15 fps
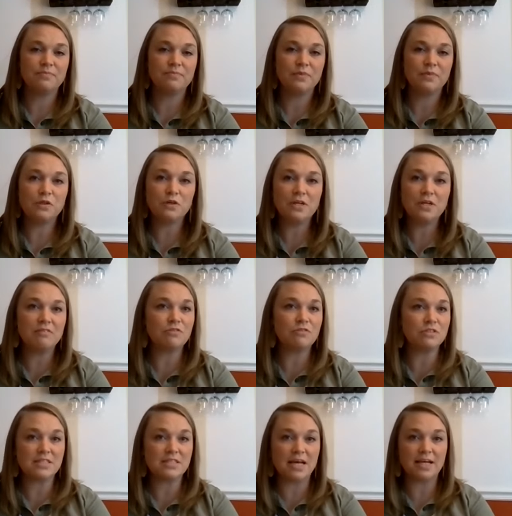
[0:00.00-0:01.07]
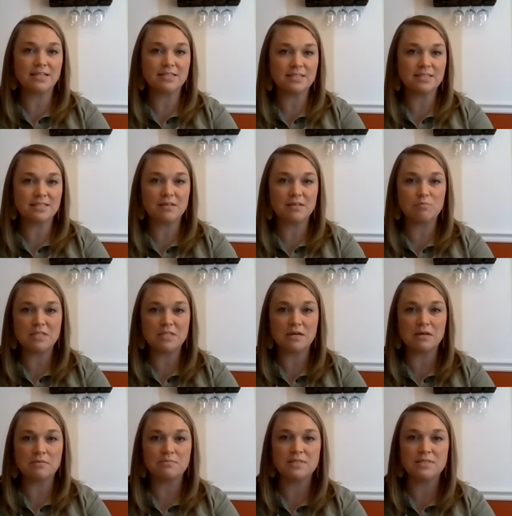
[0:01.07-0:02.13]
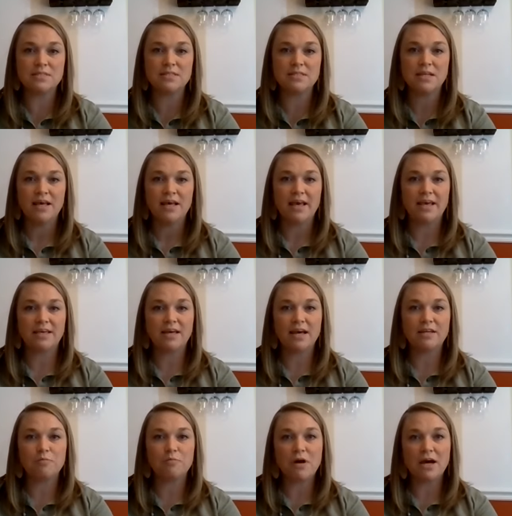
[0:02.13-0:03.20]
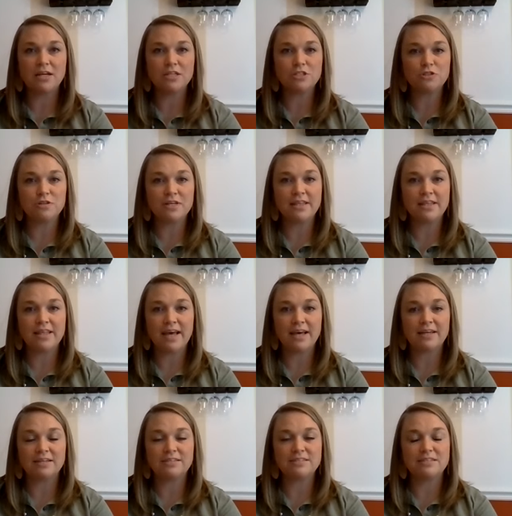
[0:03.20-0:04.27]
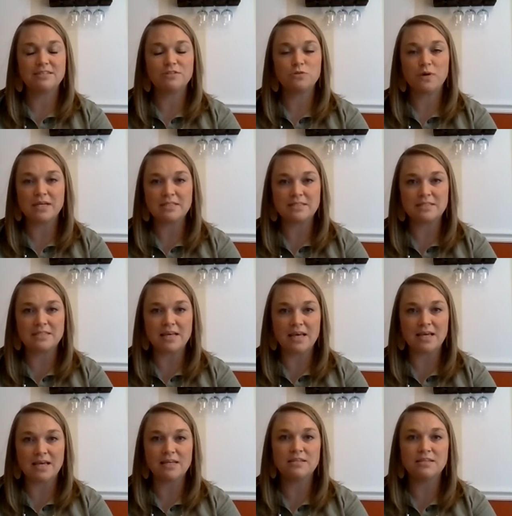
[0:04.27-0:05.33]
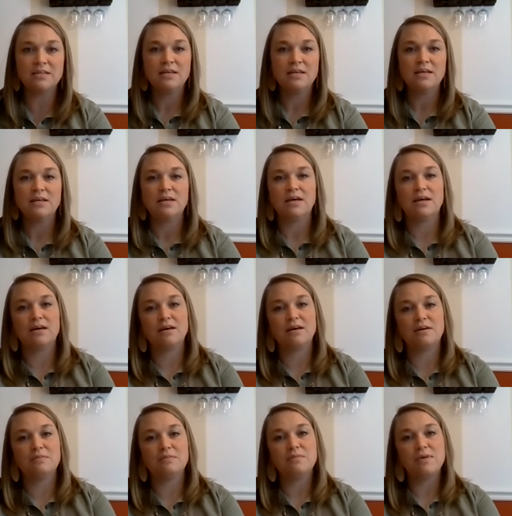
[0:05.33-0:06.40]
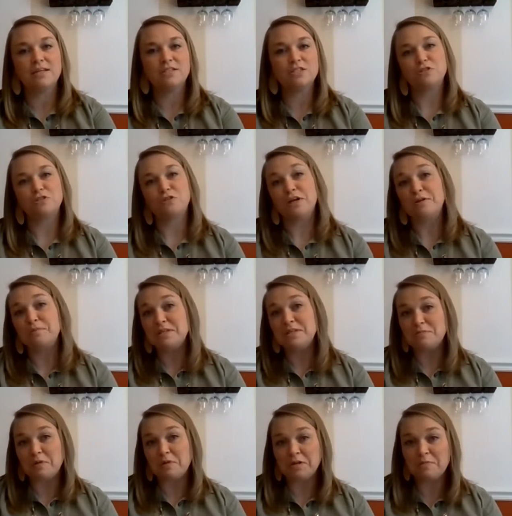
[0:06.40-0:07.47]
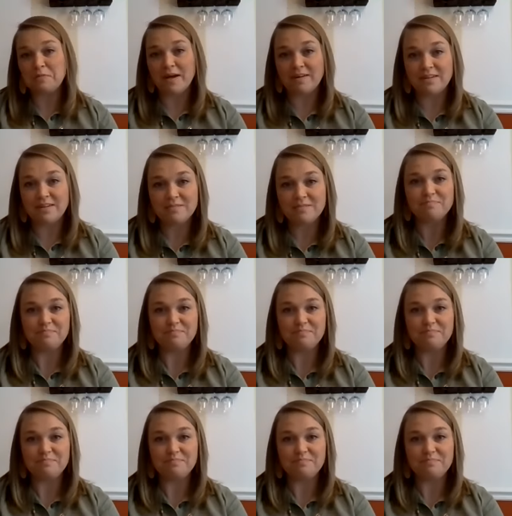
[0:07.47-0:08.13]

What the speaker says: looking for signs and symptoms and kind of monitoring that twice a day, and just trying to be smart about it.